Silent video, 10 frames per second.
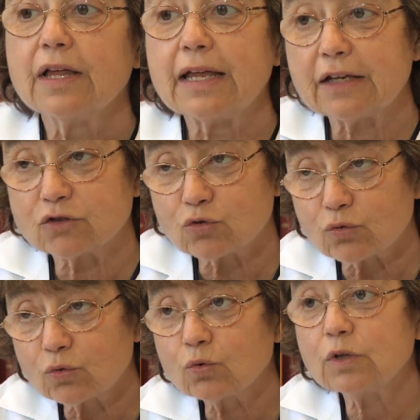it
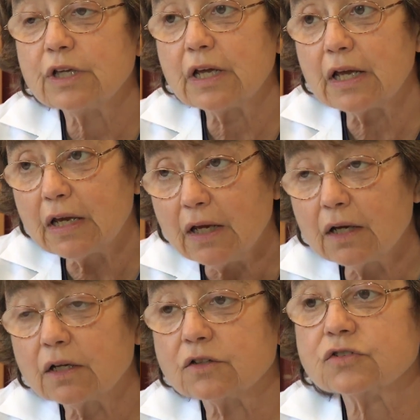truly
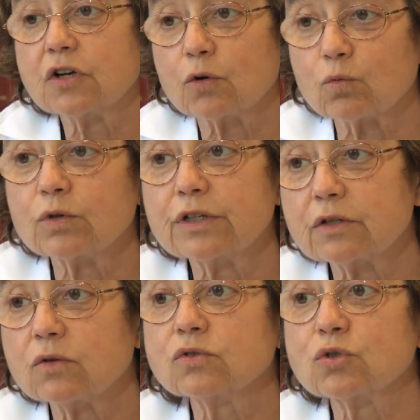is a
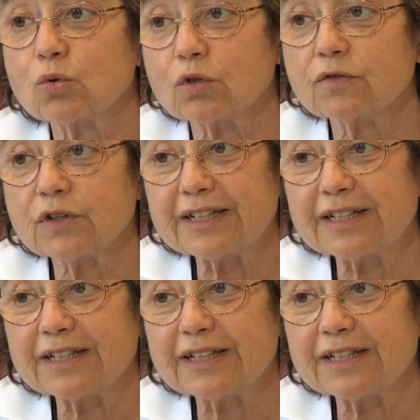real sort of